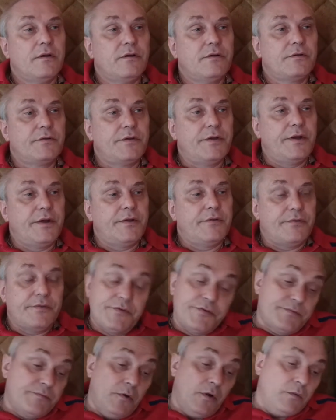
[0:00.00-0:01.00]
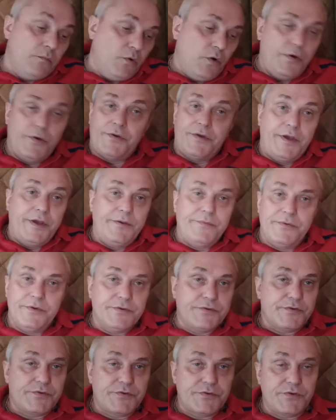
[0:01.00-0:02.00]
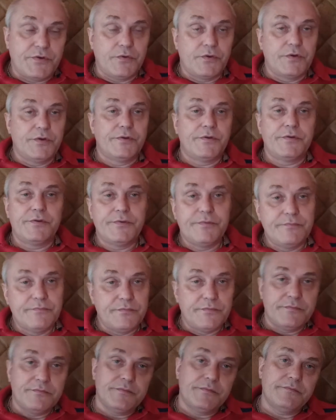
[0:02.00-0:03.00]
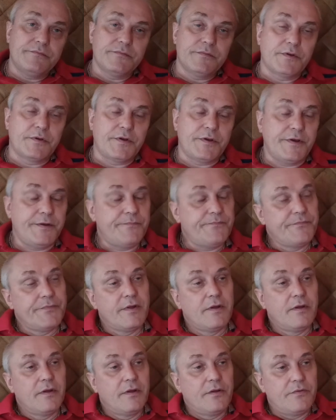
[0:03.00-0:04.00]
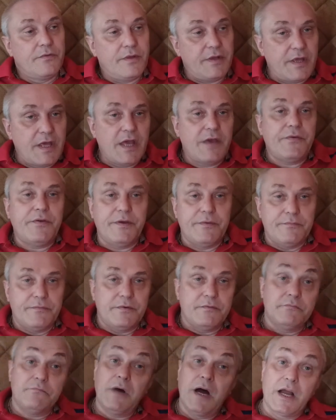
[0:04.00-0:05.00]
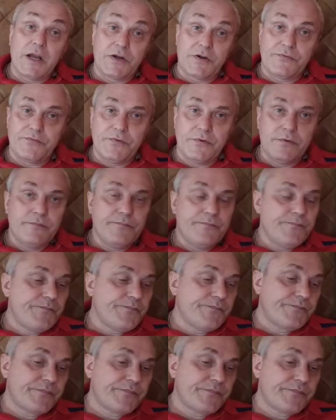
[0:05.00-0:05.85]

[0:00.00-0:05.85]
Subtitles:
Okay, the small boy, okay, he's a student. Okay, they gave him microphone.